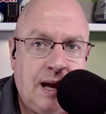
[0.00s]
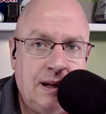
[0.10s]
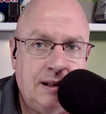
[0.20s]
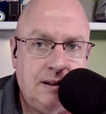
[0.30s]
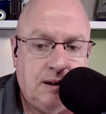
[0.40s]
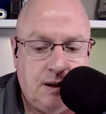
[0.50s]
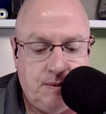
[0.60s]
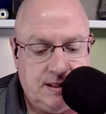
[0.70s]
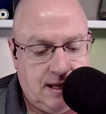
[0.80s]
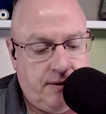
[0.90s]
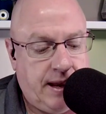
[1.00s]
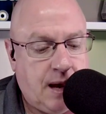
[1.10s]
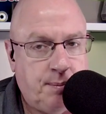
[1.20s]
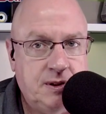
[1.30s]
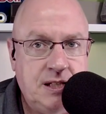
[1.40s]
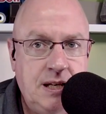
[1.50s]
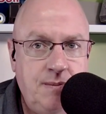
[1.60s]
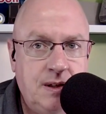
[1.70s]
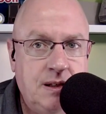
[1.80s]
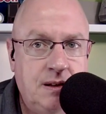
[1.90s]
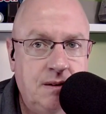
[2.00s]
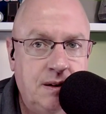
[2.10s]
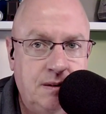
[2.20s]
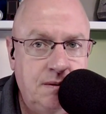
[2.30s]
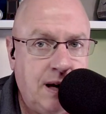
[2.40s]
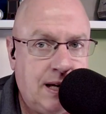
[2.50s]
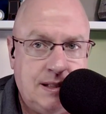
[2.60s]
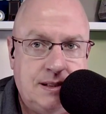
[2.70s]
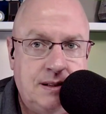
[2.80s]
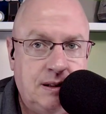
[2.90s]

Eh, can we tell the Apple team you you guys